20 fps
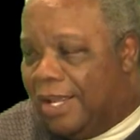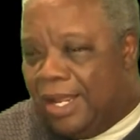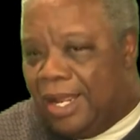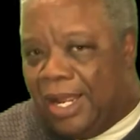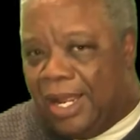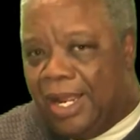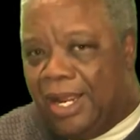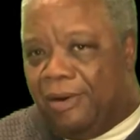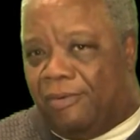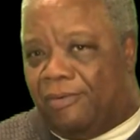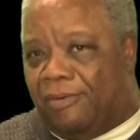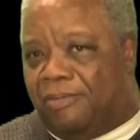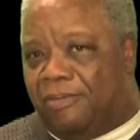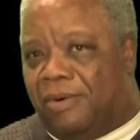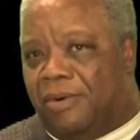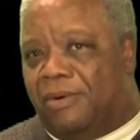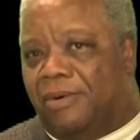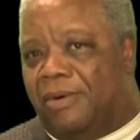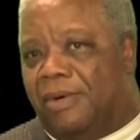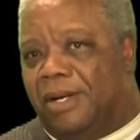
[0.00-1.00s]
I have a
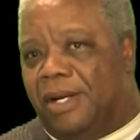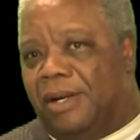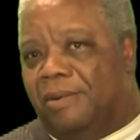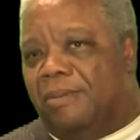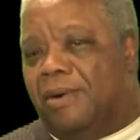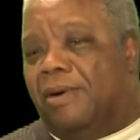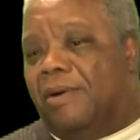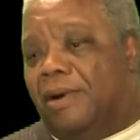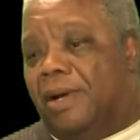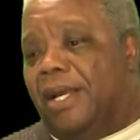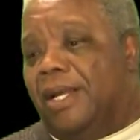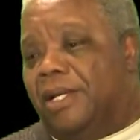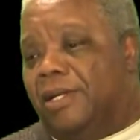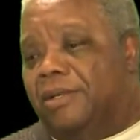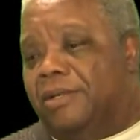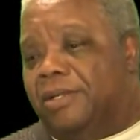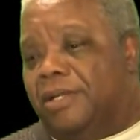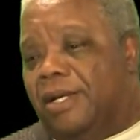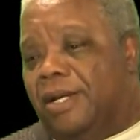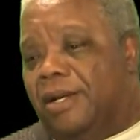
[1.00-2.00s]
program, or I
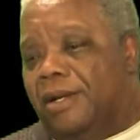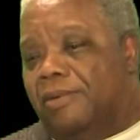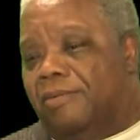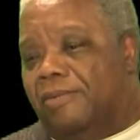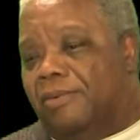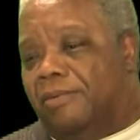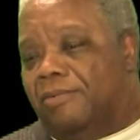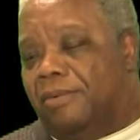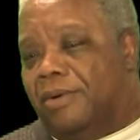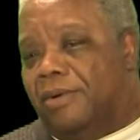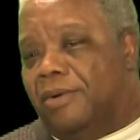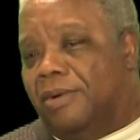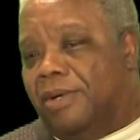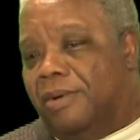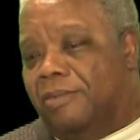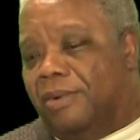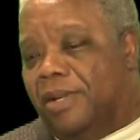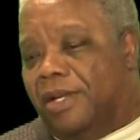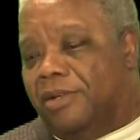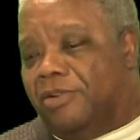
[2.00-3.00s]
used to have a
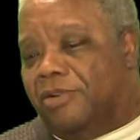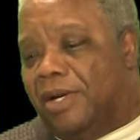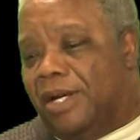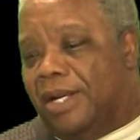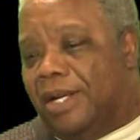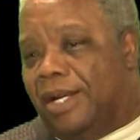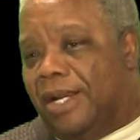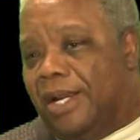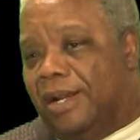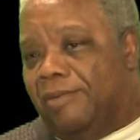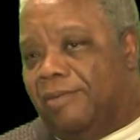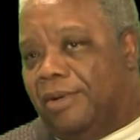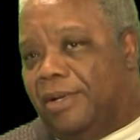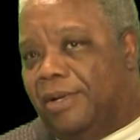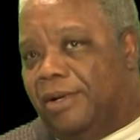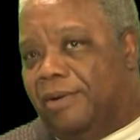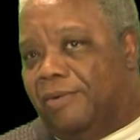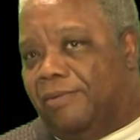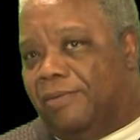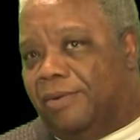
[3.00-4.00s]
program, and I tried to have it
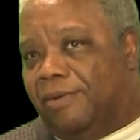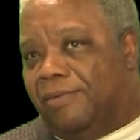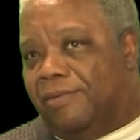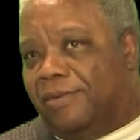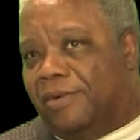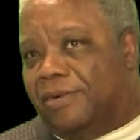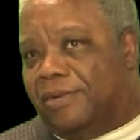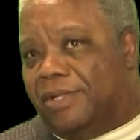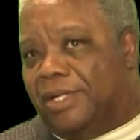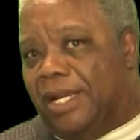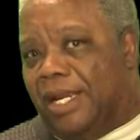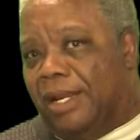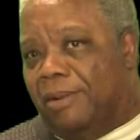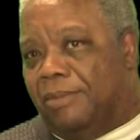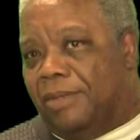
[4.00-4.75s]
here for the first time.